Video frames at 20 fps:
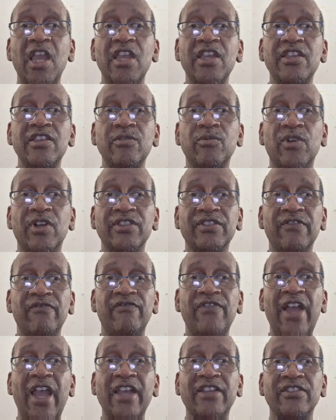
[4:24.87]
he wasn't
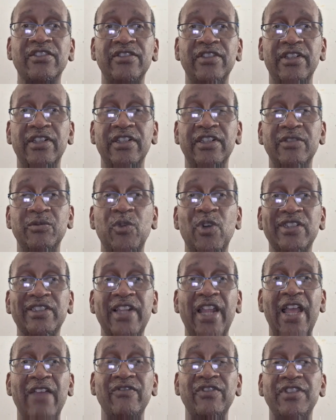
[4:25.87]
vaccinated. He wasn't
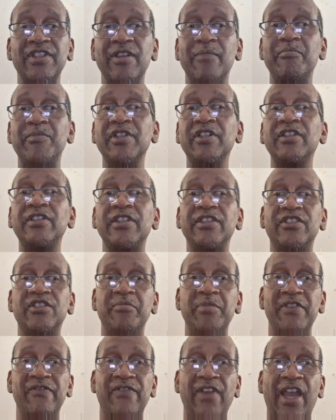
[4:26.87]
having the ability to
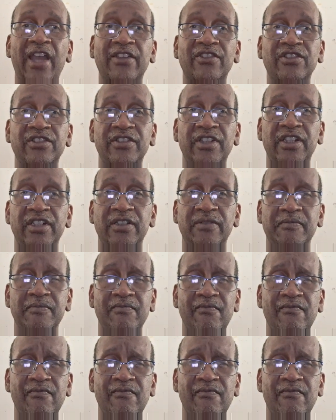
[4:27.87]
be vaccinated.